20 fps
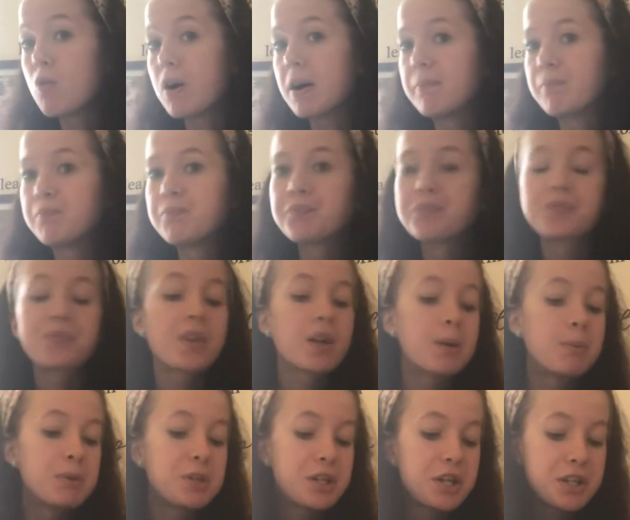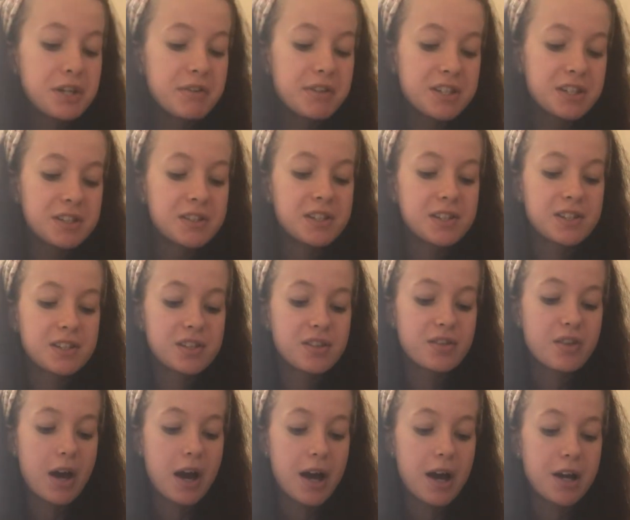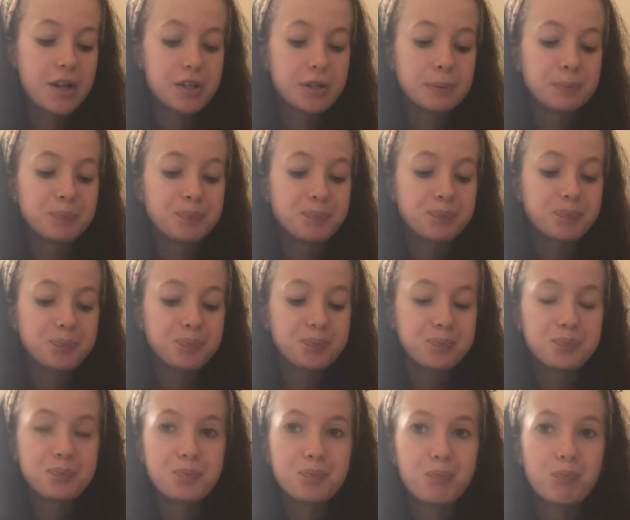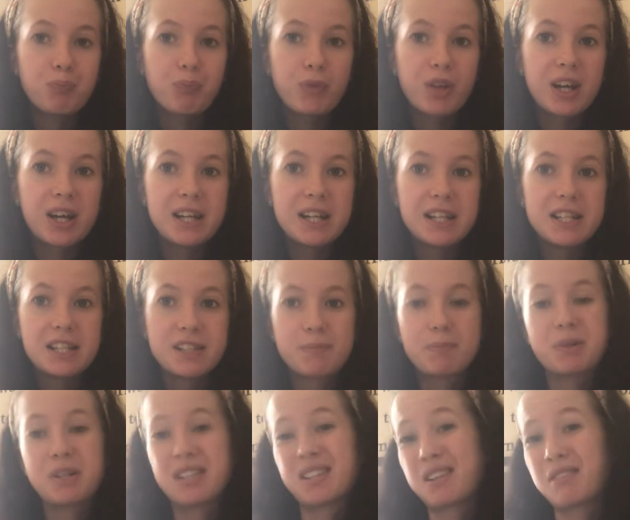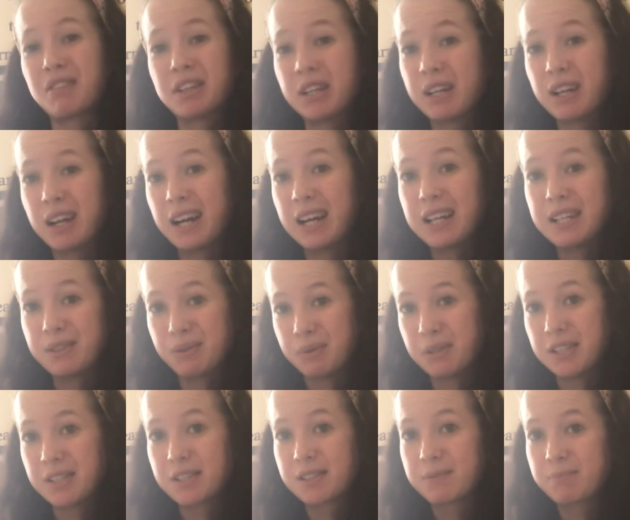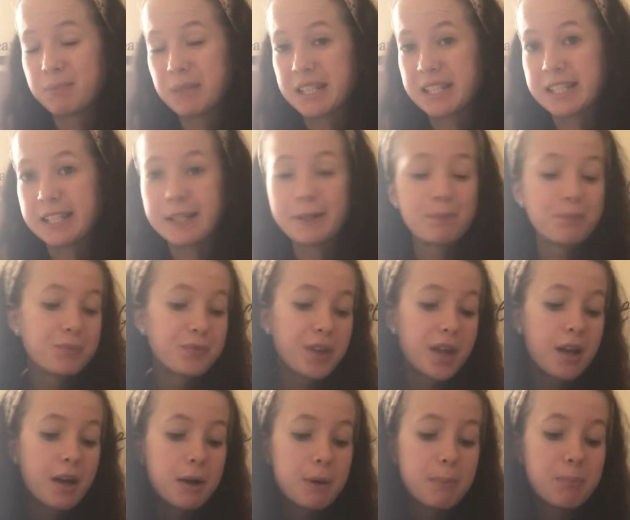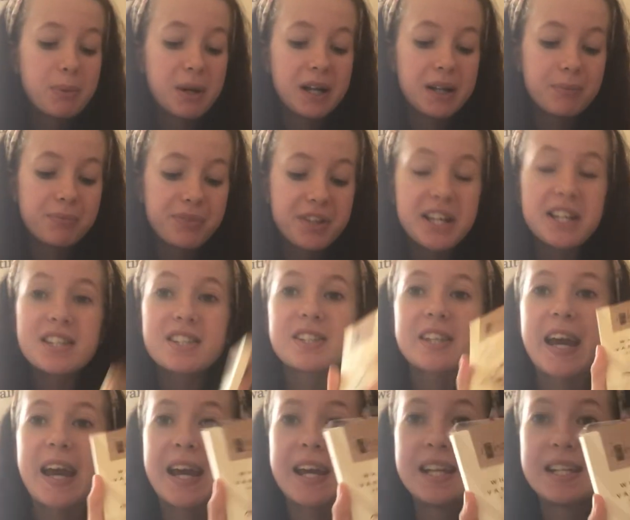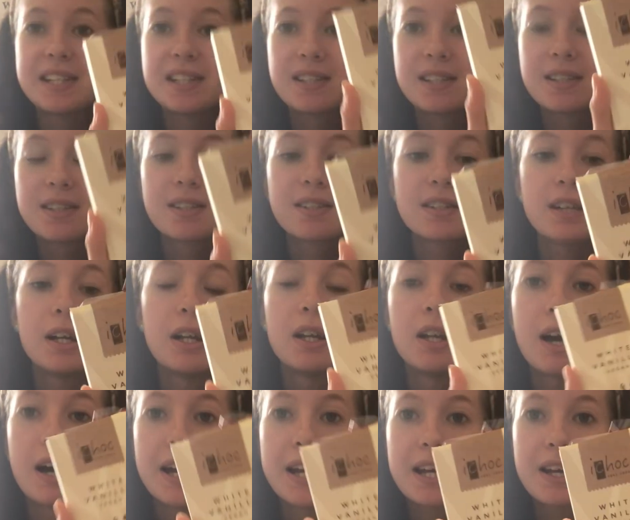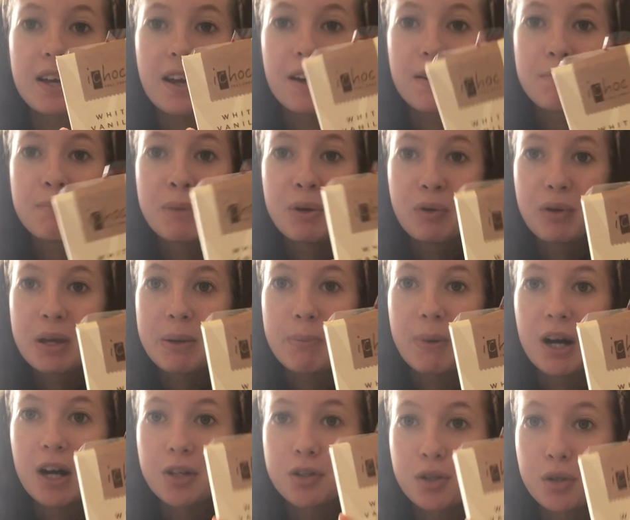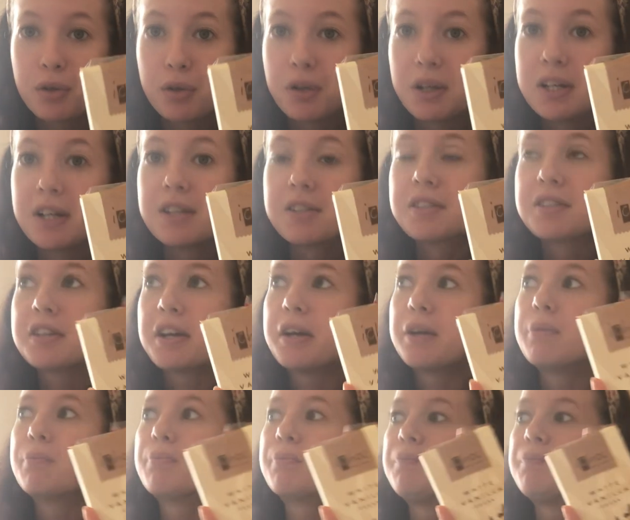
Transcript: one. But the only reason this is third is because I really like hazelnuts, basically. But this tastes like Milky Bar chocolate. So